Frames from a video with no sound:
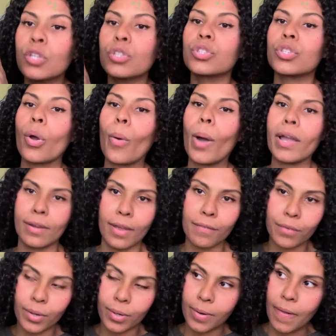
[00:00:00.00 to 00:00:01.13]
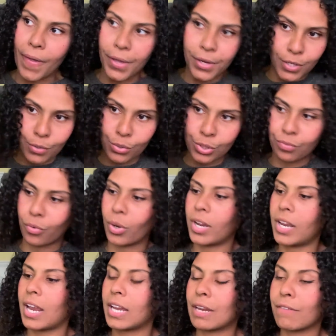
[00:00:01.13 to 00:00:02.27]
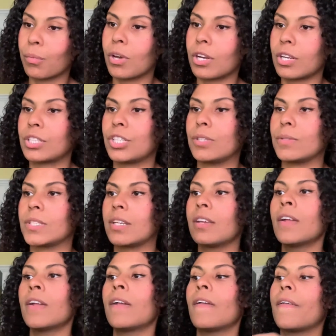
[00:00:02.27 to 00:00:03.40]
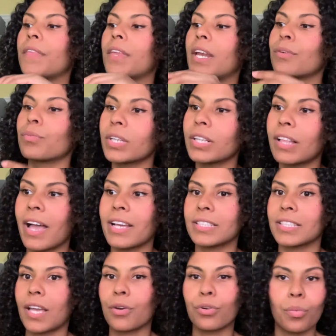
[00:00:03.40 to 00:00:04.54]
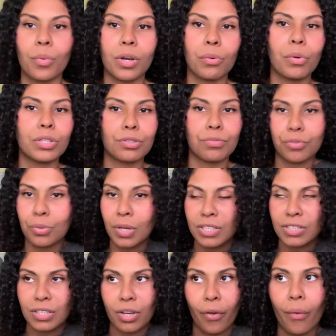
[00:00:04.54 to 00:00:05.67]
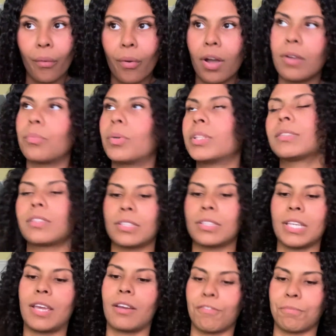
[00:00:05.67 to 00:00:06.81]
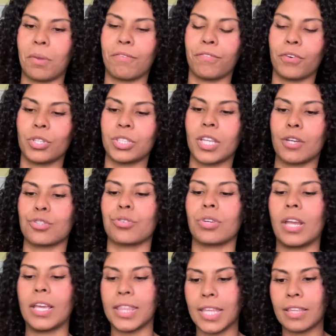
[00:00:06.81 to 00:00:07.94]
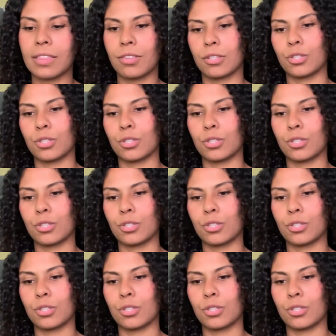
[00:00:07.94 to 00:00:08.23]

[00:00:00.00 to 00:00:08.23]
So I never had a use for it. I never wanted to use it. And then I realized, I don't know what it was, a few days ago, what's the date of my first entry? I think the